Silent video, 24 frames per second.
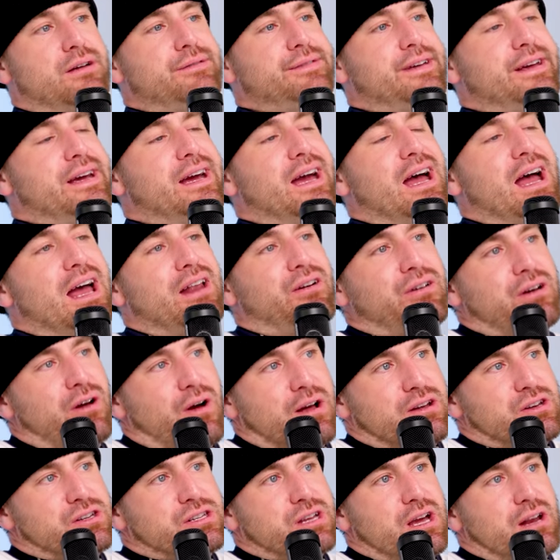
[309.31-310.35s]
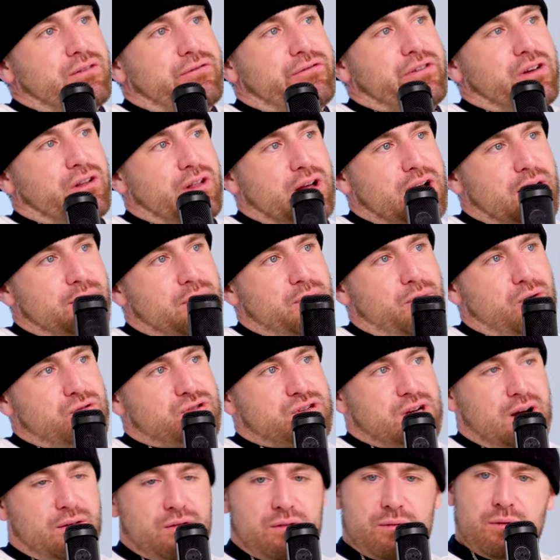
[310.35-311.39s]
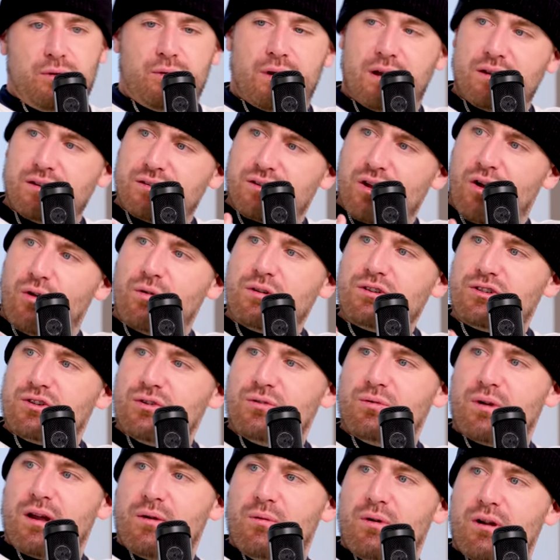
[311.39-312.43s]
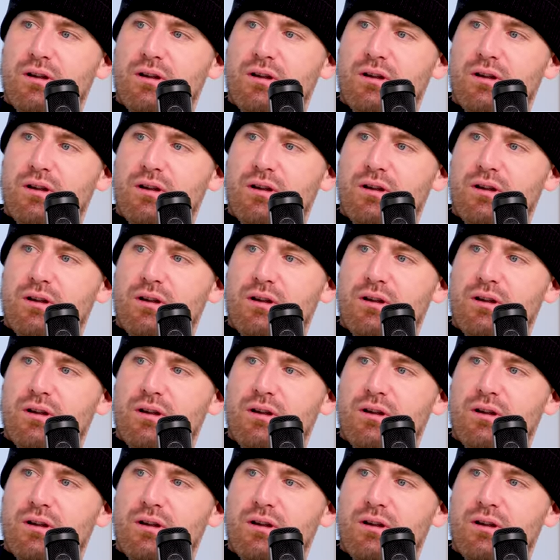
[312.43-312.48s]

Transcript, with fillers: Yeah, I don't know. I just kind of feel like I'm the most comfortable when I just always doing what I